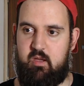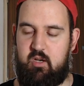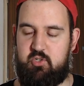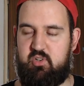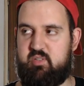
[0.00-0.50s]

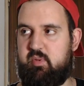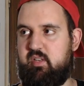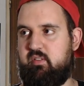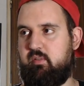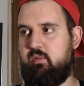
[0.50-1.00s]
how should I explain
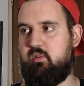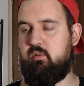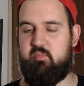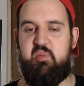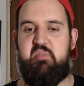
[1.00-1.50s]
this?
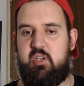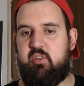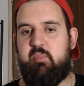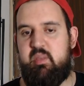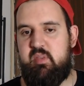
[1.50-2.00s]

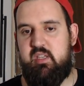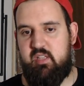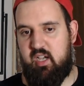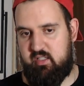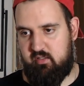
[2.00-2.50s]
because maybe
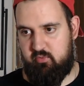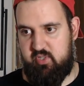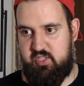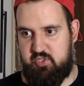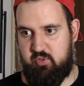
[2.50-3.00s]
it had
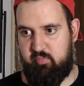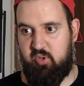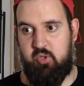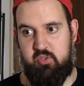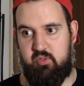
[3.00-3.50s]
reached a
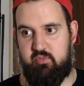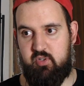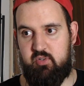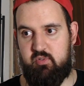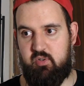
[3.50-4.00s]
point of,
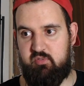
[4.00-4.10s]
uh,